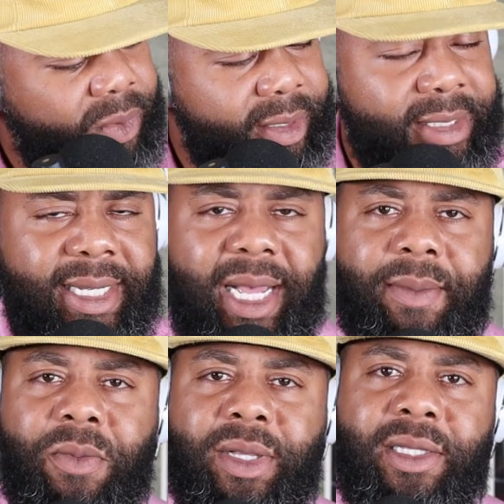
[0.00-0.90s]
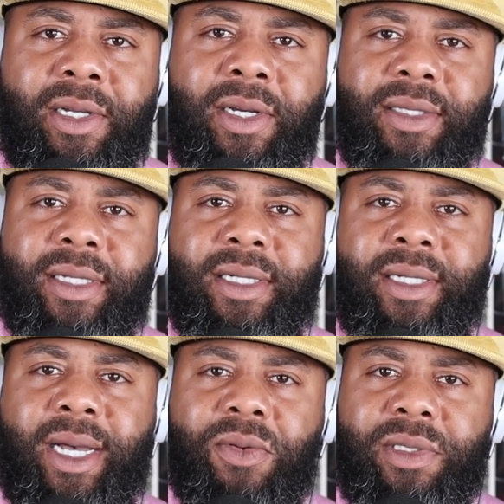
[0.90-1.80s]
Well, at the time, I really thought that
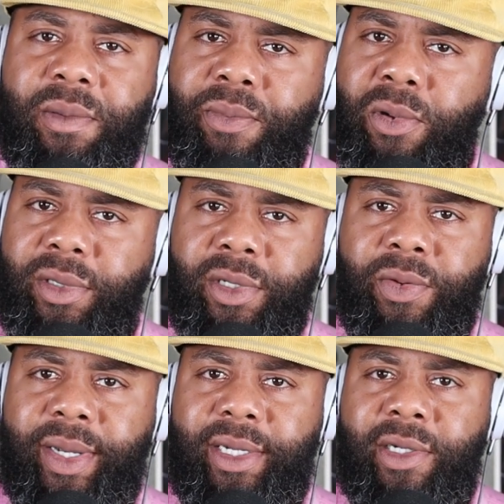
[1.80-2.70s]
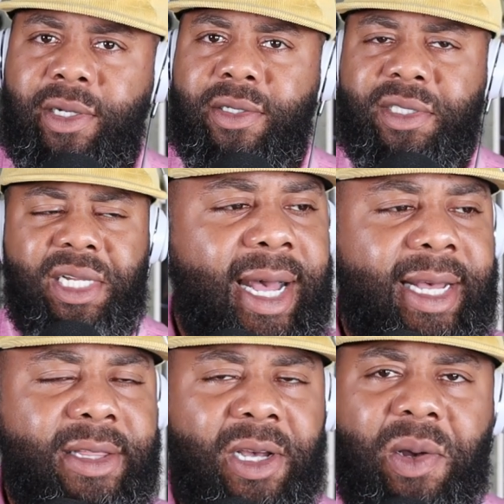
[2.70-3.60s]
I was supporting a great cause.
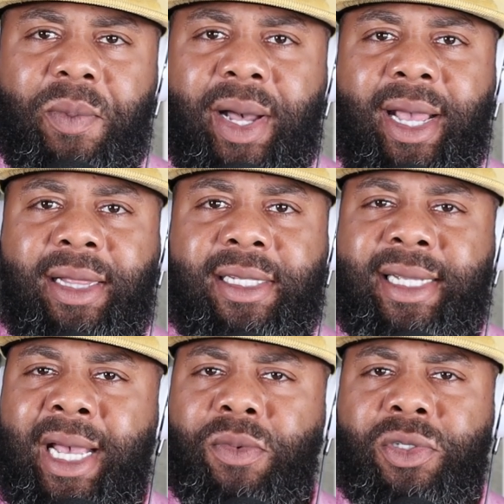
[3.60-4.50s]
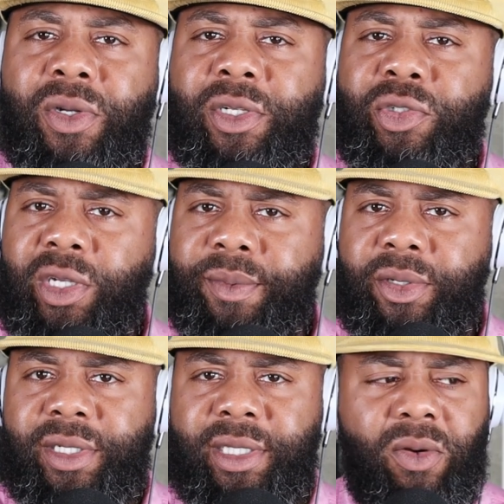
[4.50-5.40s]
I thought buying this hat was going to
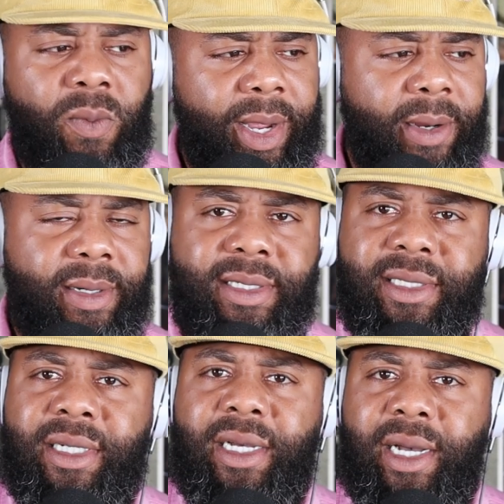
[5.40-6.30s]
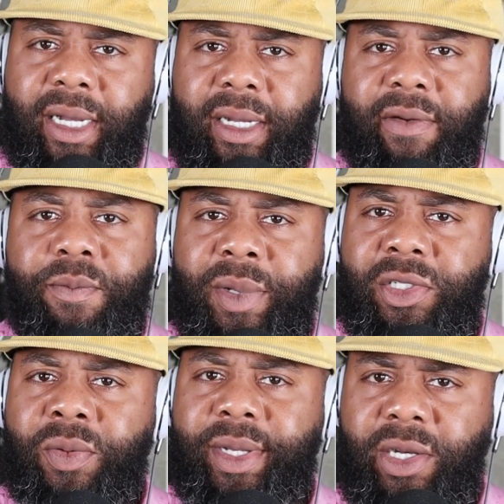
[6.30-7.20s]
contribute to the awareness of
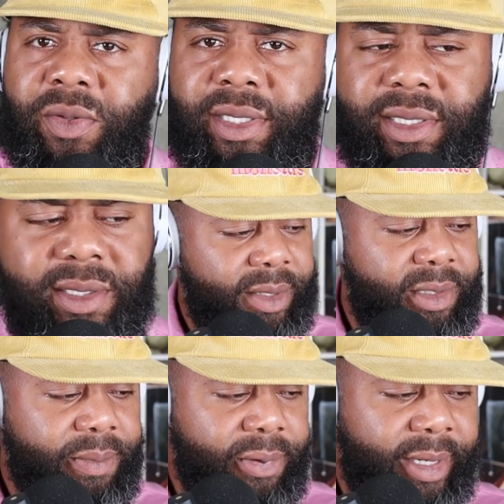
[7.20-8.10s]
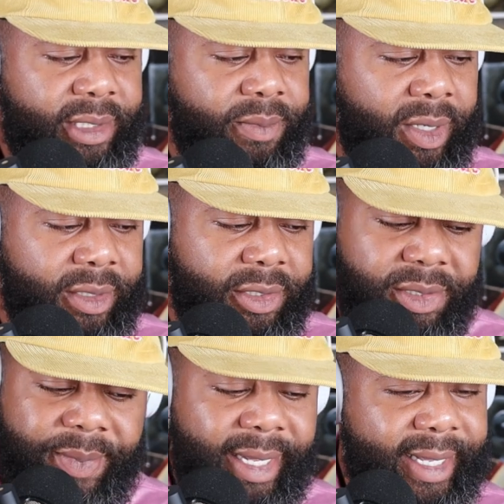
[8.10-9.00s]
mental illness. Depressed
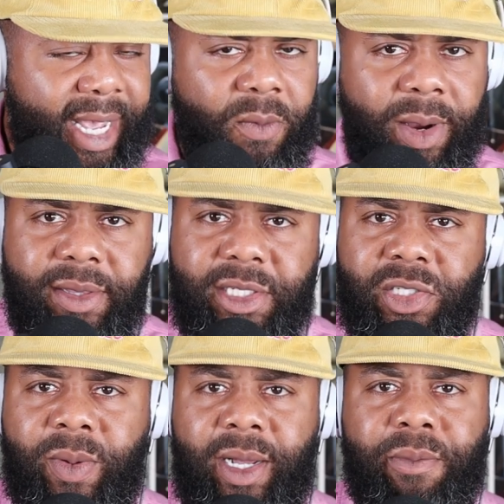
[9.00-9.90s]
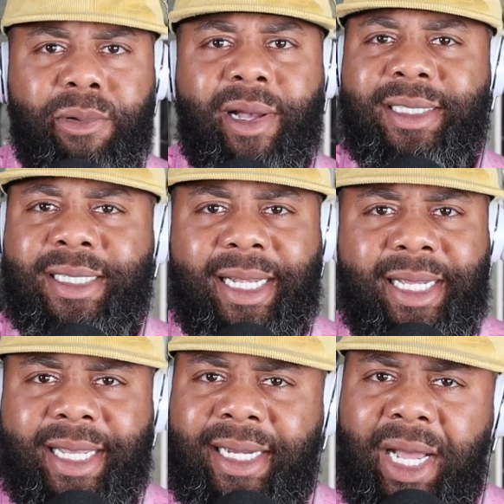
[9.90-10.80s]
monsters. Man, I can't wear this crown. Project Daddy
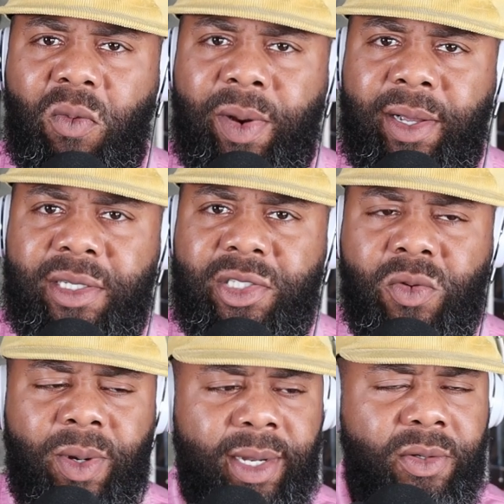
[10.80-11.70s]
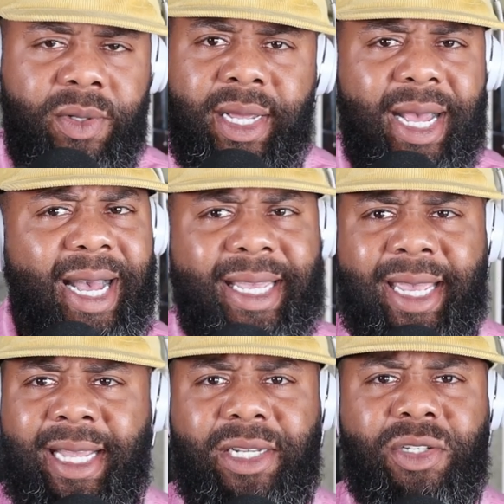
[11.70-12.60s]
cannot wear this crown. I
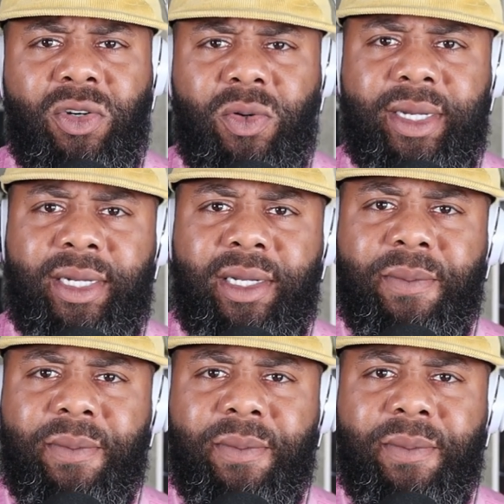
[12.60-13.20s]
can't do it.